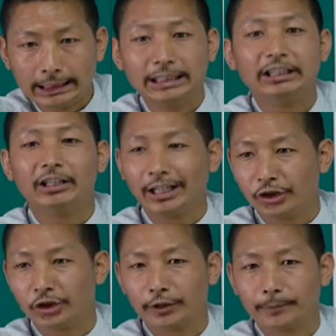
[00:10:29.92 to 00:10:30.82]
in
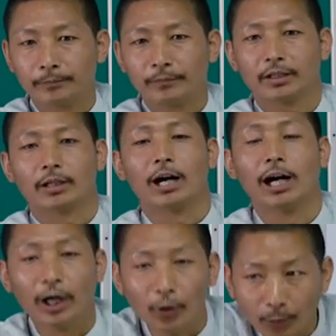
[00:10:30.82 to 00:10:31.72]
nature.
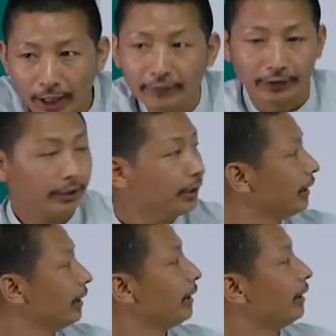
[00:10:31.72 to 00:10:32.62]
However,
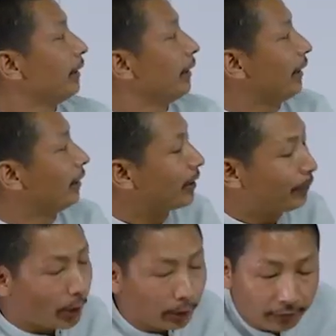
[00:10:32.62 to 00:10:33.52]
at
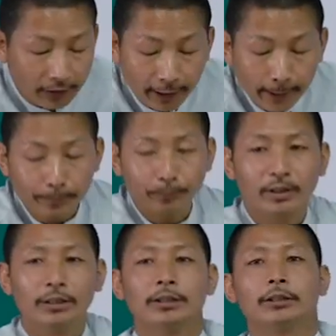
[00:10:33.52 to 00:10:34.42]
some point of time,
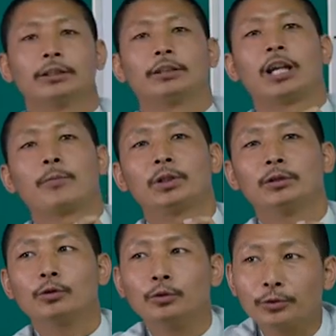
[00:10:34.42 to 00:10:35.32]

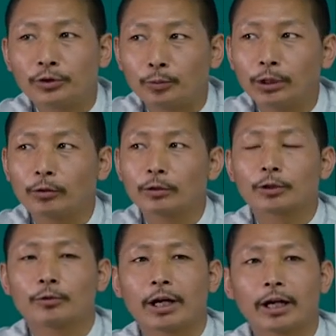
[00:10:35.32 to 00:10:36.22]
capital goods will
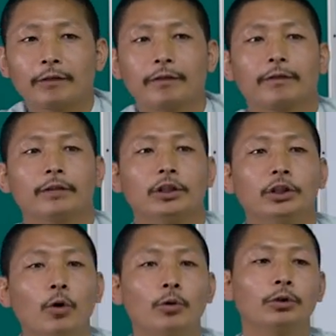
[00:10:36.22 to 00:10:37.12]
also have
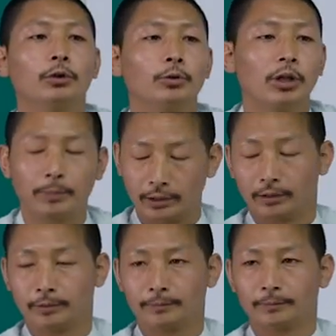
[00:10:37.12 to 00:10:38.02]

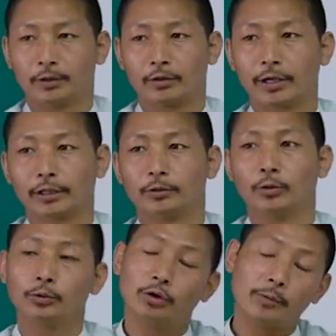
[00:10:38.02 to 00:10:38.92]
non-durable. All right,
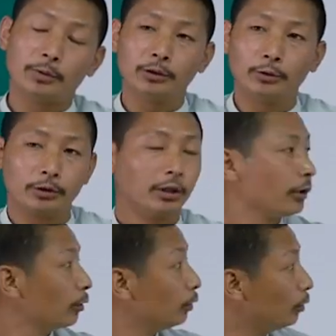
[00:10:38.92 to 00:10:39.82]
non-durable good.
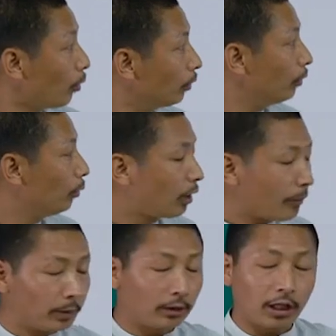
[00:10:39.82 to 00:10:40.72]
So
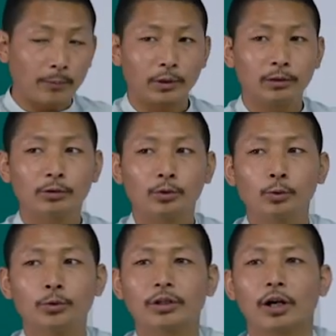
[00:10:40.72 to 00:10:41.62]
non-durable capital
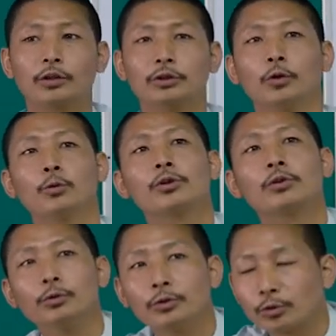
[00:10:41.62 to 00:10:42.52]
goods are those
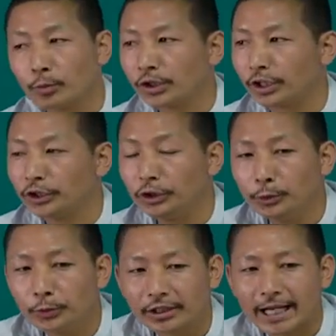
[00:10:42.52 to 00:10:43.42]
goods which are
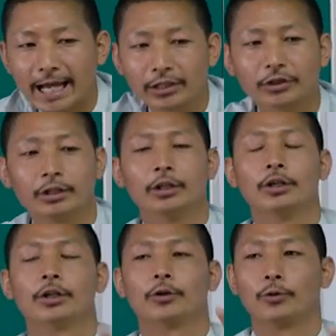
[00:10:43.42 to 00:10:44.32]
used as
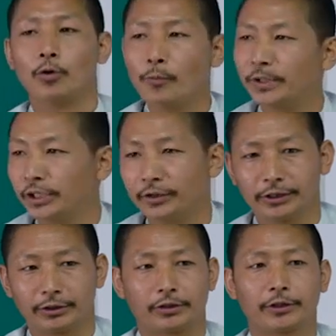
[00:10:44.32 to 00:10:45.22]
raw
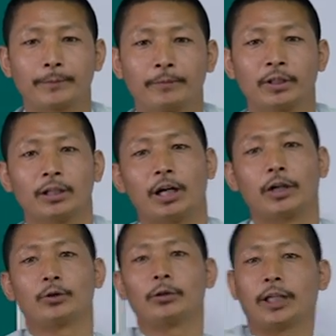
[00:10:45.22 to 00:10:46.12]
materials
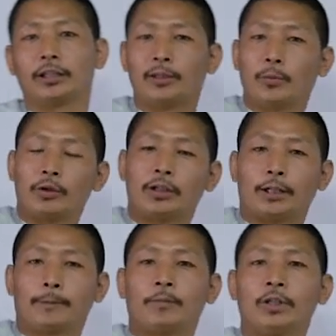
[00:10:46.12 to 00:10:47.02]
are you all getting the point or
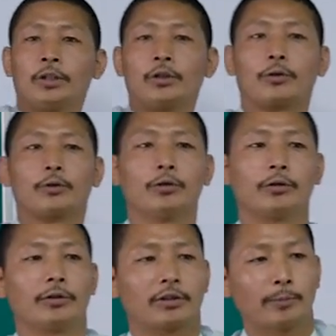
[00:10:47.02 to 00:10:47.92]
not?
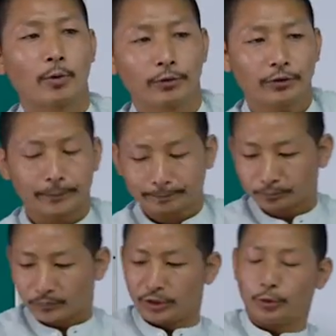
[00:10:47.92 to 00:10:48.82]
So suppose
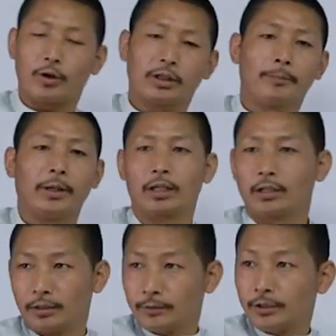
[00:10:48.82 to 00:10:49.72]
you are a
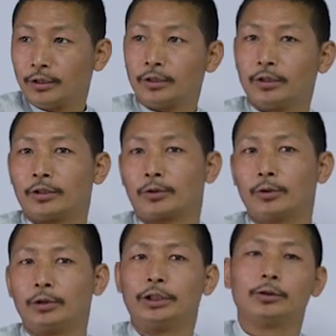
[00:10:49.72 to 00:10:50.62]
baker.
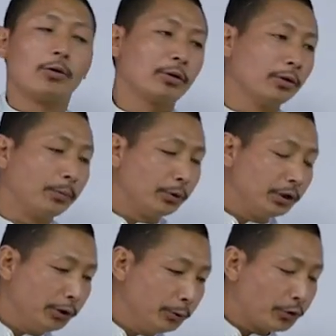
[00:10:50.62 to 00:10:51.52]
So in order to
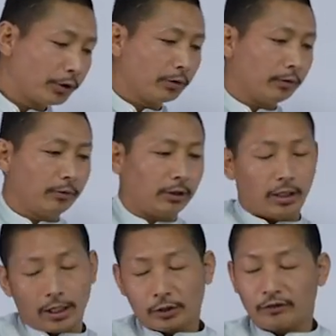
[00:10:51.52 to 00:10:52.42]
produce
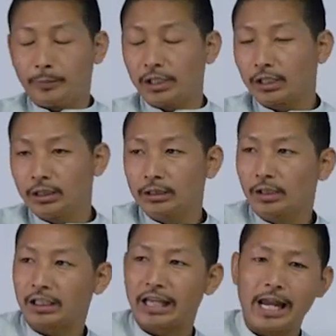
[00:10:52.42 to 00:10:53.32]
kinds of
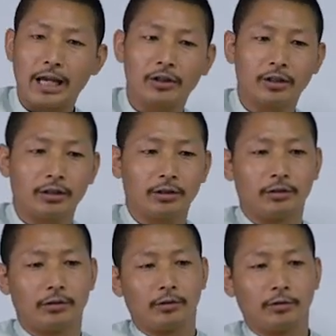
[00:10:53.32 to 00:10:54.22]
biscuits, cakes,
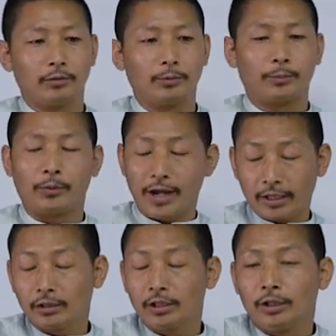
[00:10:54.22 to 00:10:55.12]
and you know,
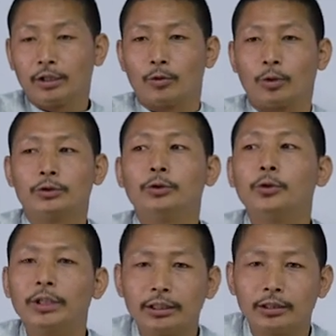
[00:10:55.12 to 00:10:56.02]
bread, what do
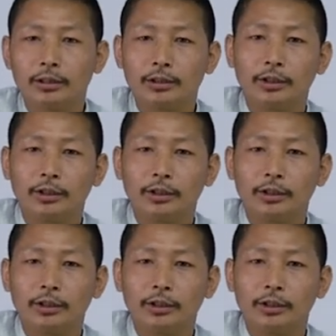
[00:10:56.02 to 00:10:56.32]
you need?